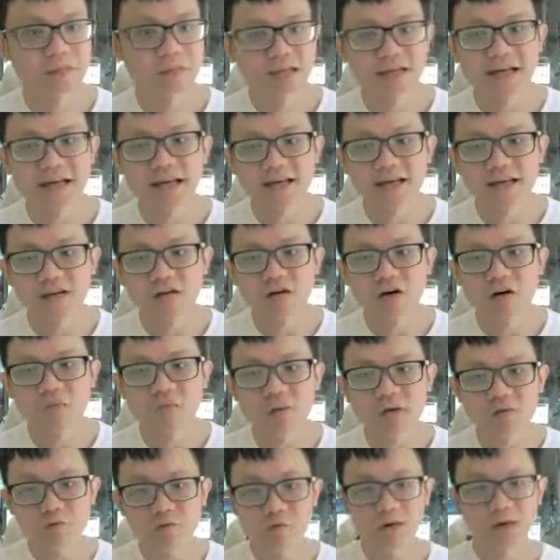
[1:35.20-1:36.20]
Yeah, the
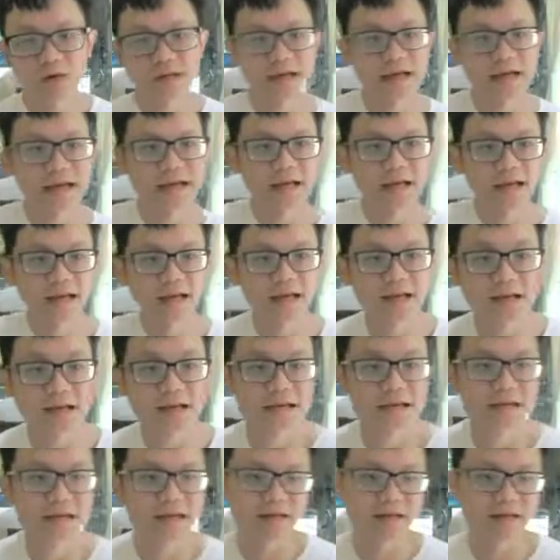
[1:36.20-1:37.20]
common word lah, huh?
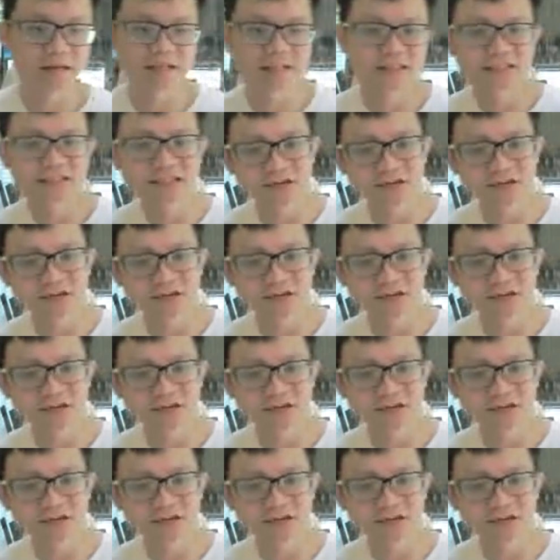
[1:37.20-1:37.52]
The just